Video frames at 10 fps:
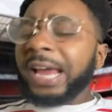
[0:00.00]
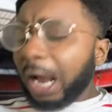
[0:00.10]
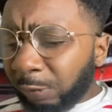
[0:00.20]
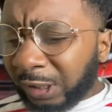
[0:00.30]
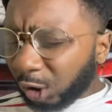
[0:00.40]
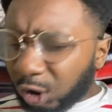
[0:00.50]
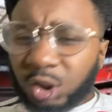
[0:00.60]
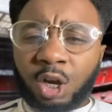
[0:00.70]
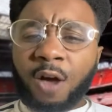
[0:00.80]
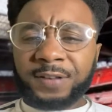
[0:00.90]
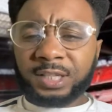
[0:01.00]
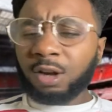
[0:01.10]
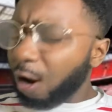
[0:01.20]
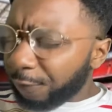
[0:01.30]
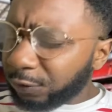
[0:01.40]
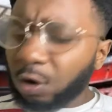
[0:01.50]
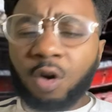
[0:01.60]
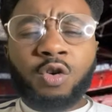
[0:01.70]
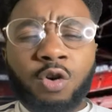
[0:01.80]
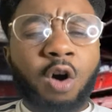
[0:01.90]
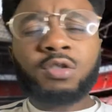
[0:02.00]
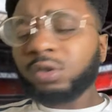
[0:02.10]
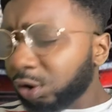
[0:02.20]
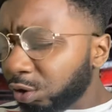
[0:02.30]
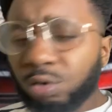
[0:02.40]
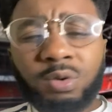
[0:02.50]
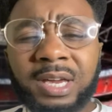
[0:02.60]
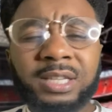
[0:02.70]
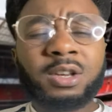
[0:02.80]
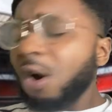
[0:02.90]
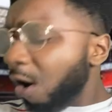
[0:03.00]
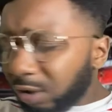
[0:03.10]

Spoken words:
And we deserve this after a long 2 years,